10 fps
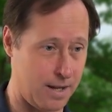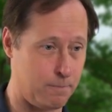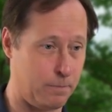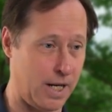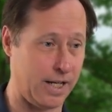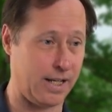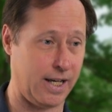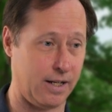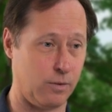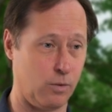But
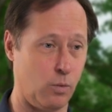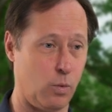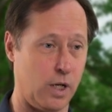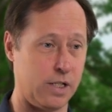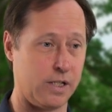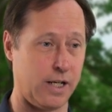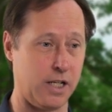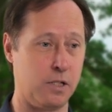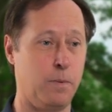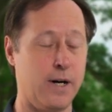it was an
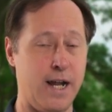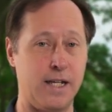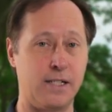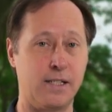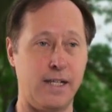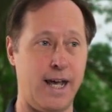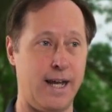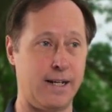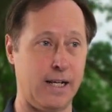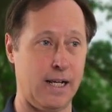experience that